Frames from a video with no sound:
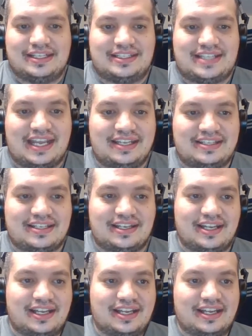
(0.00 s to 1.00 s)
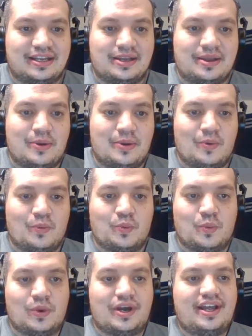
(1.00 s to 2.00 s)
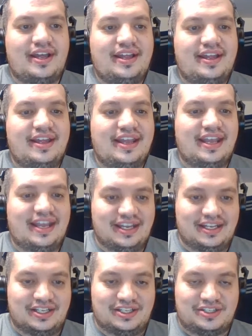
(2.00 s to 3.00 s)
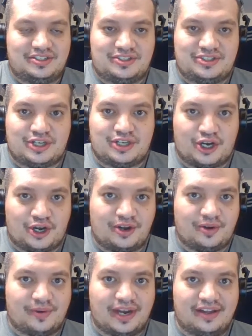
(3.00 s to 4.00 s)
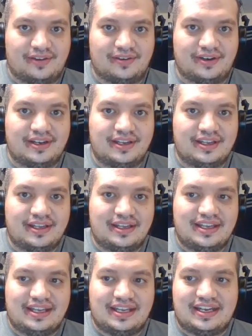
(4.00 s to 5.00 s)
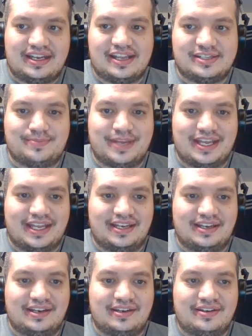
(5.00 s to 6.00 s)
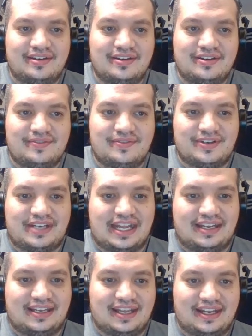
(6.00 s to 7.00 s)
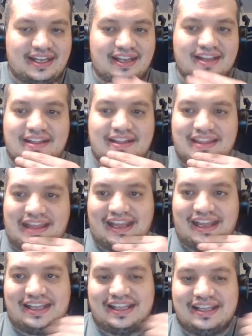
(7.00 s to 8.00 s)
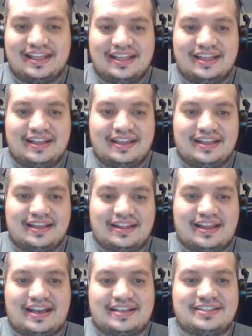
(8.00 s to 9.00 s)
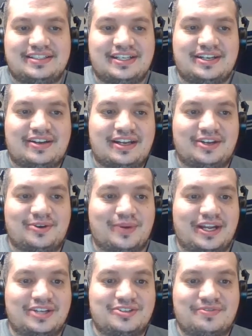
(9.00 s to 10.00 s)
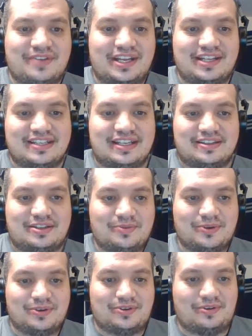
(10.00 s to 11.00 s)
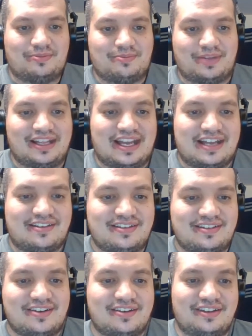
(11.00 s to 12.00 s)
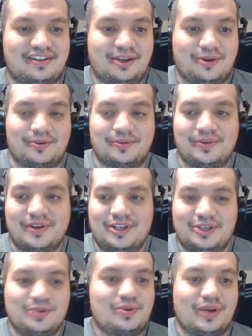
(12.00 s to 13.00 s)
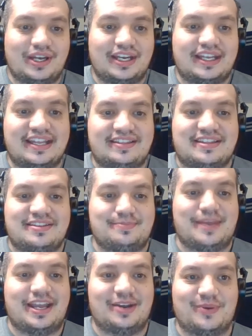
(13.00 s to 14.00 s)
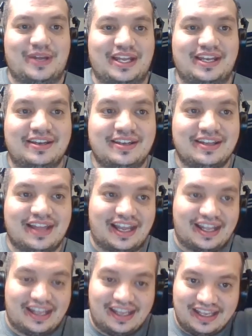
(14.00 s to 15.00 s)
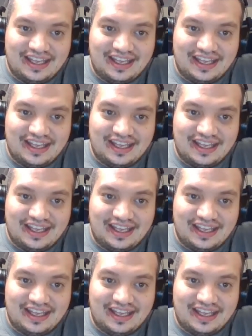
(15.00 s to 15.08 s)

Dane Dunning. What a turnaround it has been for Dane Dunning. Like, last year, I know Ranger fans out there will agree with me. Last year, you know, you couldn't get this man a win. Like,